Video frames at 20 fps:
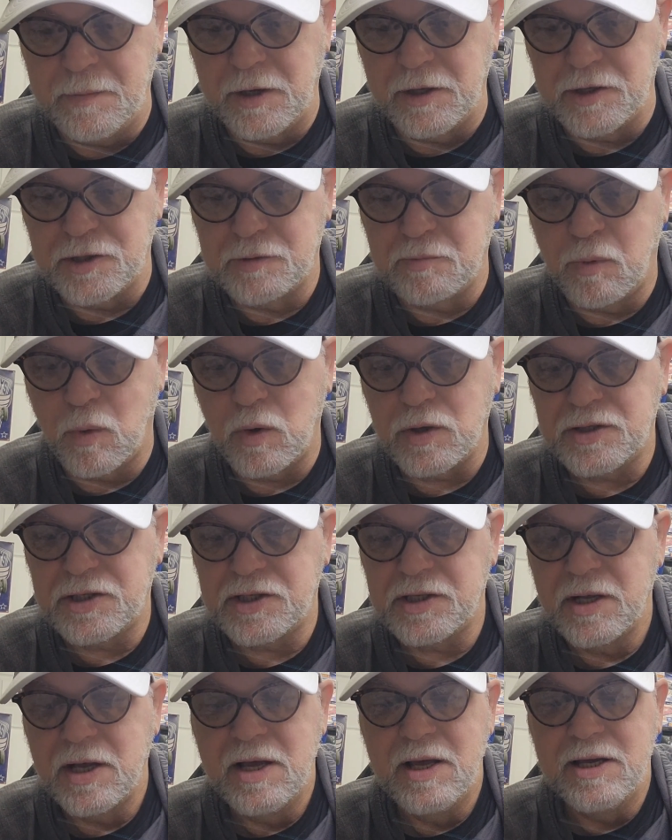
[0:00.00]
on the
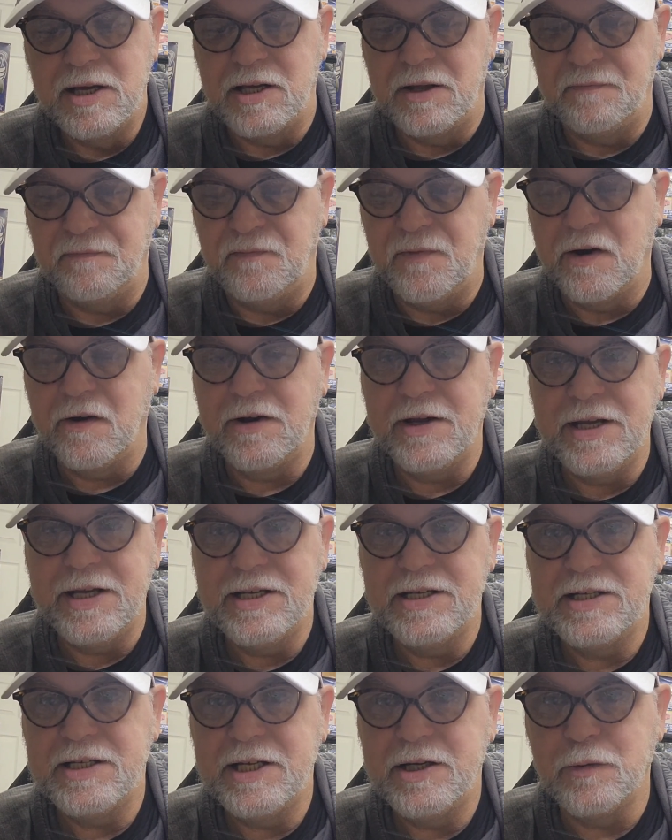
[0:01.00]
supports. Very easy to